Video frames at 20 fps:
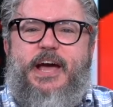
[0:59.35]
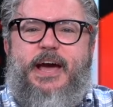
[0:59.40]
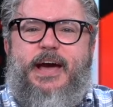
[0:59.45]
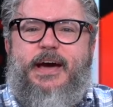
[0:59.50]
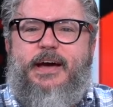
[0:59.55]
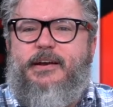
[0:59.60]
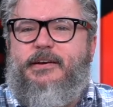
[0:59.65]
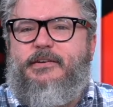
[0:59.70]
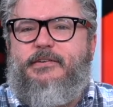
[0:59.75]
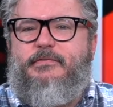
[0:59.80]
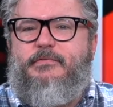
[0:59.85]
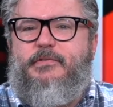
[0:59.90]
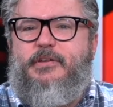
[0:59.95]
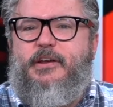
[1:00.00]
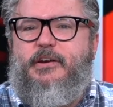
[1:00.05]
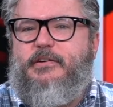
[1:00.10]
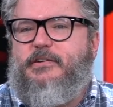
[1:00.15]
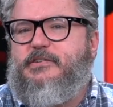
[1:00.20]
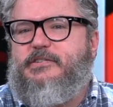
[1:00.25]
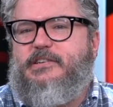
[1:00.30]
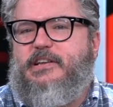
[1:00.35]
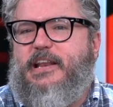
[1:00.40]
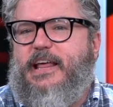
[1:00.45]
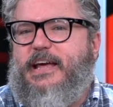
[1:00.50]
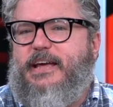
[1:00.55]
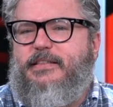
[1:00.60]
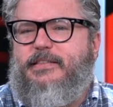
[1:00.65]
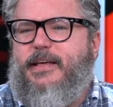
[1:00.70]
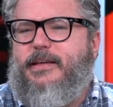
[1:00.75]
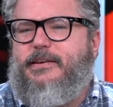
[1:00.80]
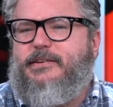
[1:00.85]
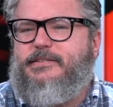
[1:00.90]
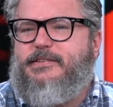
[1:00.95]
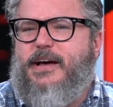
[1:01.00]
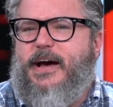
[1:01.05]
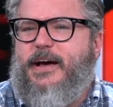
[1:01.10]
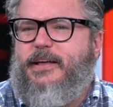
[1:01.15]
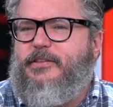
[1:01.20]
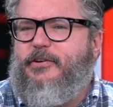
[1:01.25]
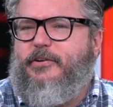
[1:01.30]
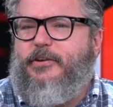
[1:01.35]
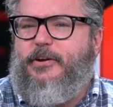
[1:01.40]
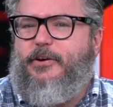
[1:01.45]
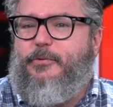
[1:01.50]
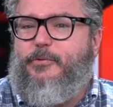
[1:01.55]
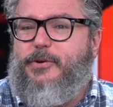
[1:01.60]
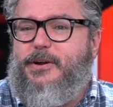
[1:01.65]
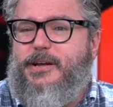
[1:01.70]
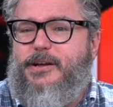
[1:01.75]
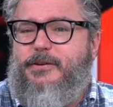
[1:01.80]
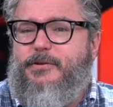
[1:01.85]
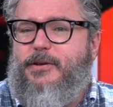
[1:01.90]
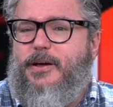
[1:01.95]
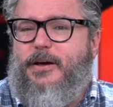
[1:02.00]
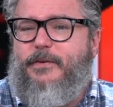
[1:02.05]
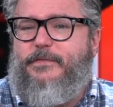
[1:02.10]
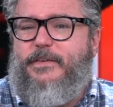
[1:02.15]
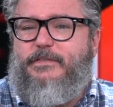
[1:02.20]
and years late they decide they're going to read uh,